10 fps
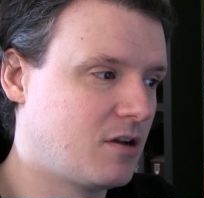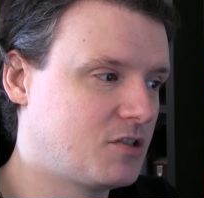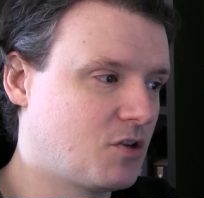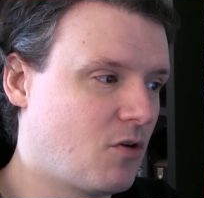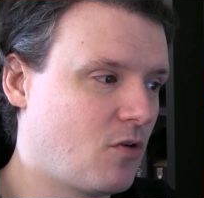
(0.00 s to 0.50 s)

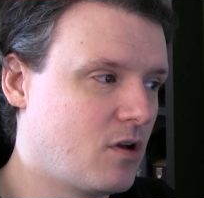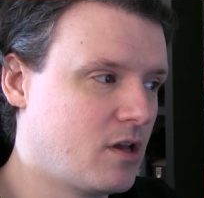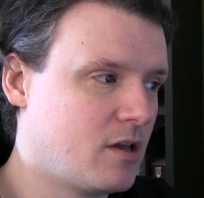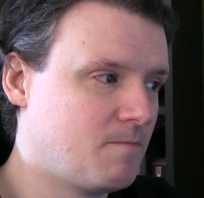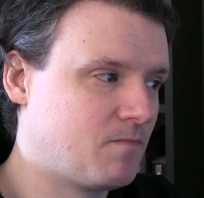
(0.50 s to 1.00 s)
So,
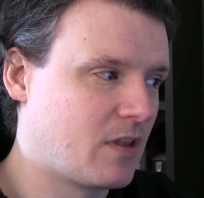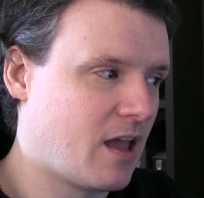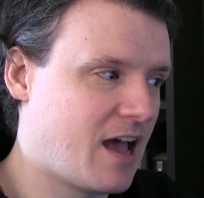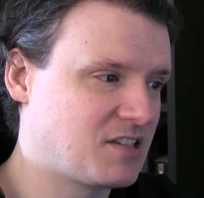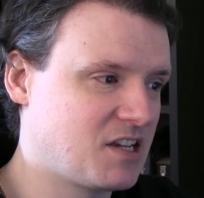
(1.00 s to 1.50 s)

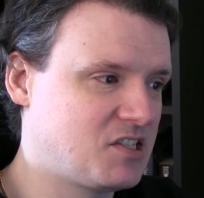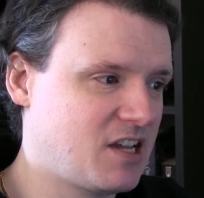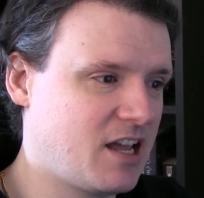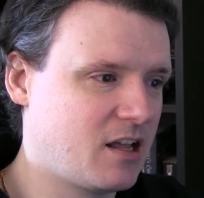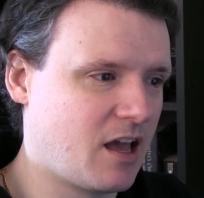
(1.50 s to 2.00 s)
as I said,